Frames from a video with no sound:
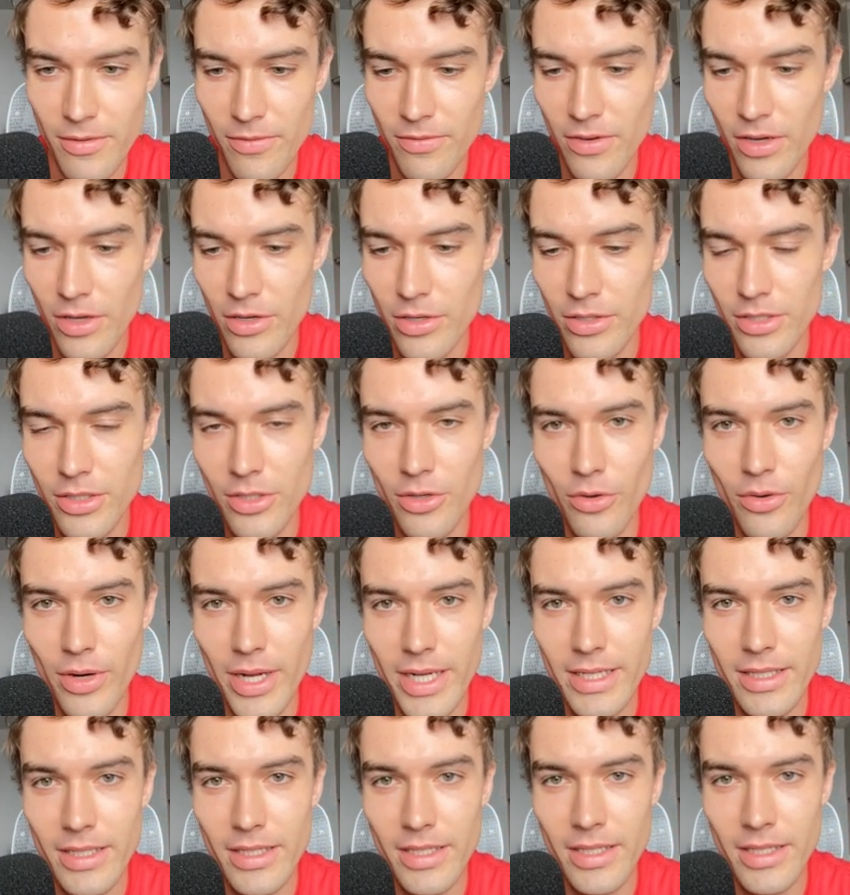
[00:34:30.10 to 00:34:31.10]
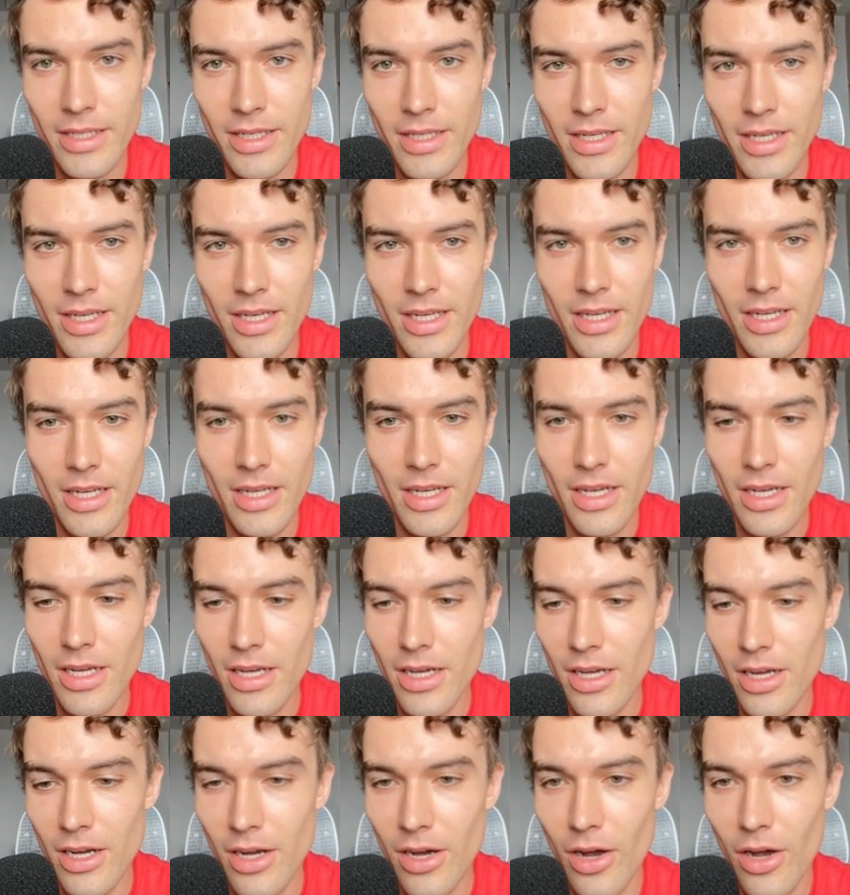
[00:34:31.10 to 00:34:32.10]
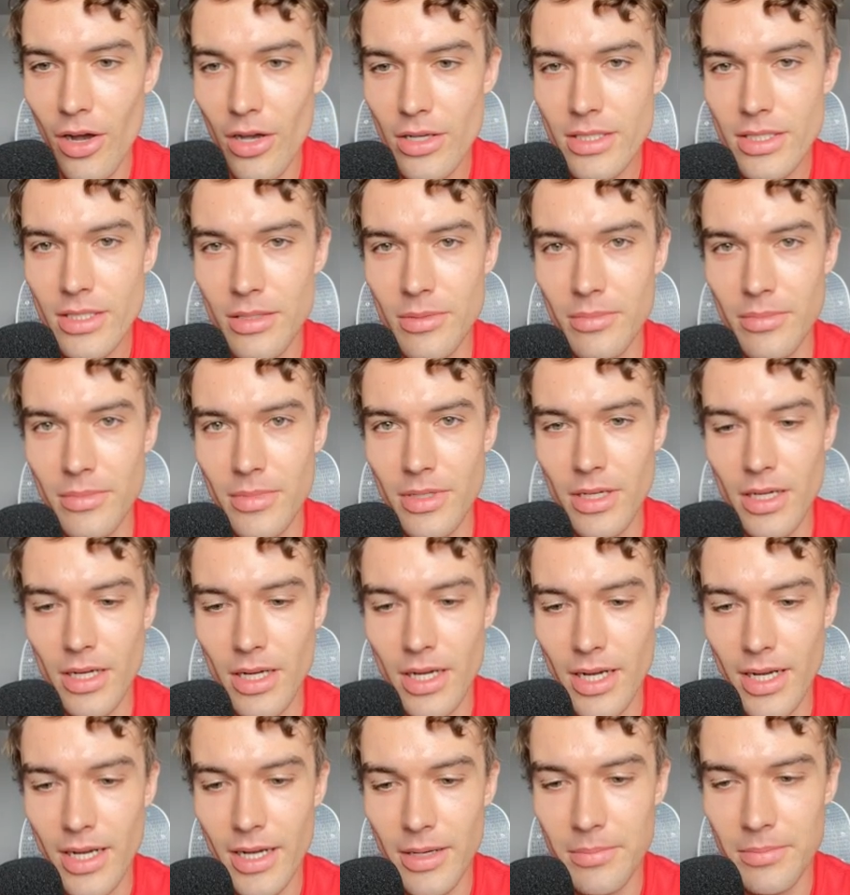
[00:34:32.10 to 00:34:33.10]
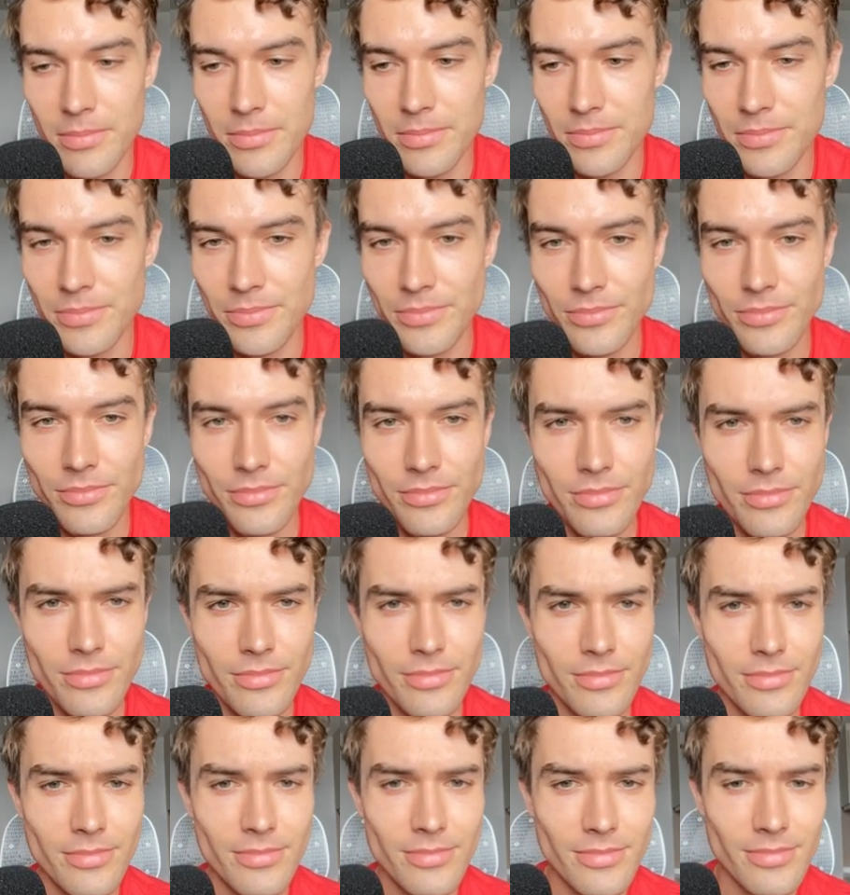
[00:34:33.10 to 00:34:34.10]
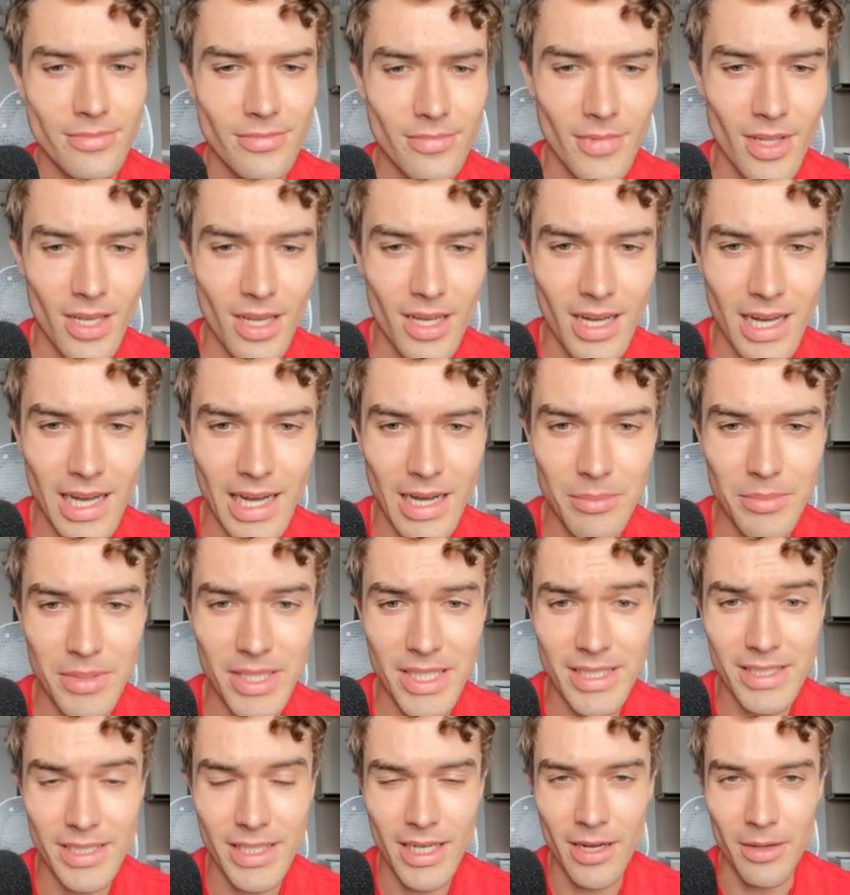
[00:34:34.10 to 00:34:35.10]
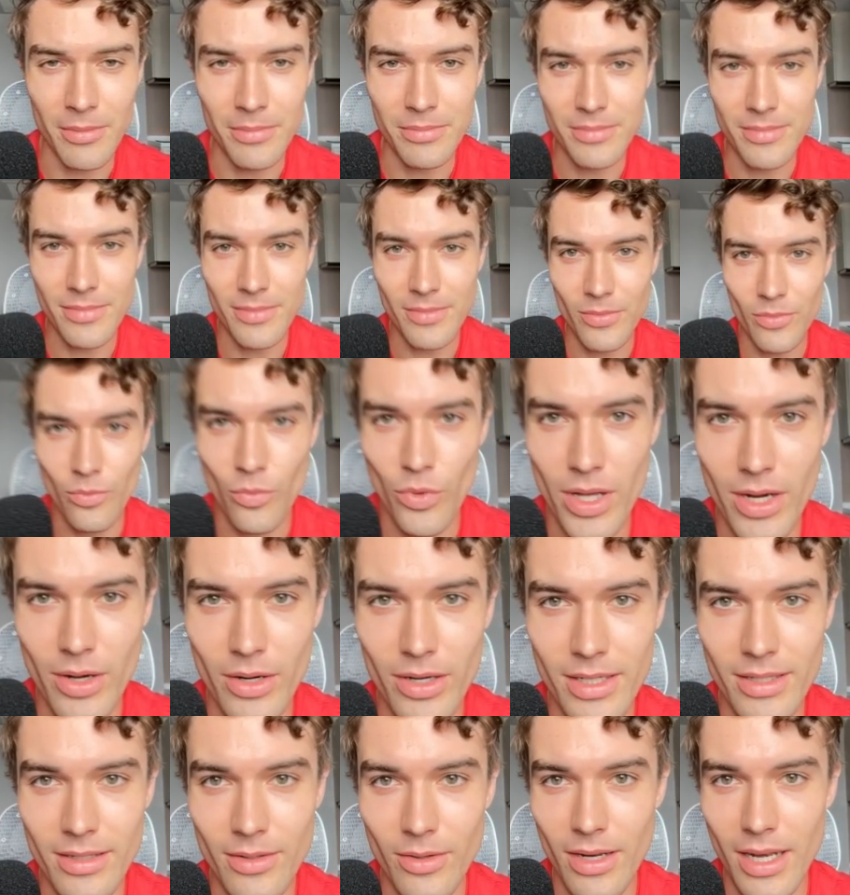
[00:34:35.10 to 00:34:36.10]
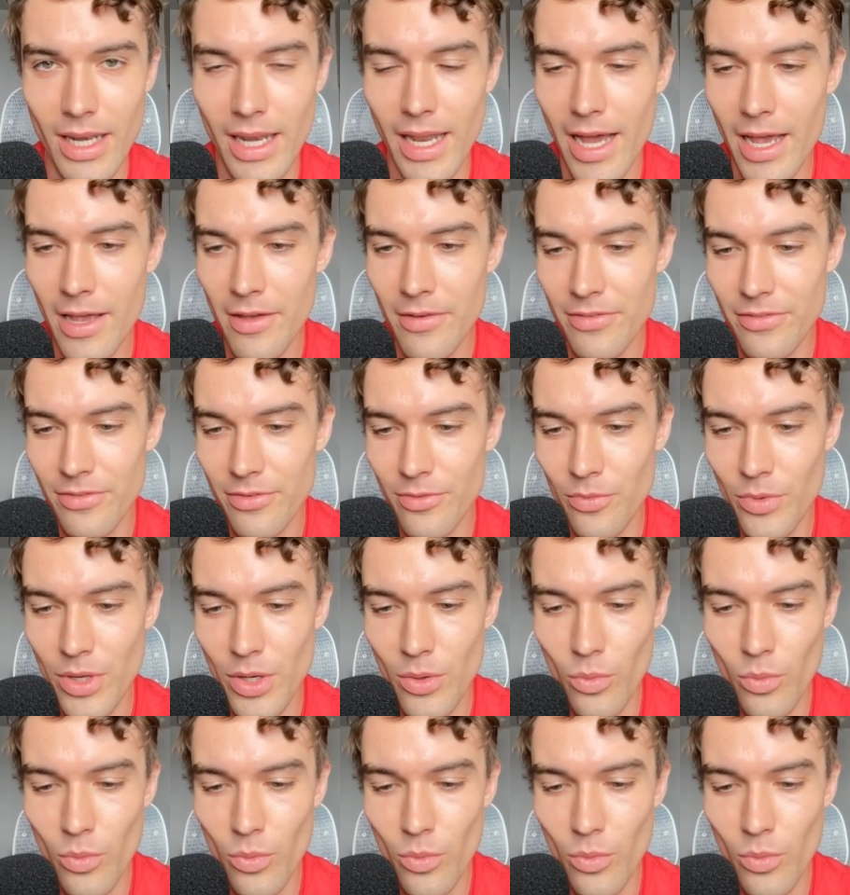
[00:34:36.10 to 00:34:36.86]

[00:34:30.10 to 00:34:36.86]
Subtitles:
found it correctly. awesome. I mean, yeah, we're live, we're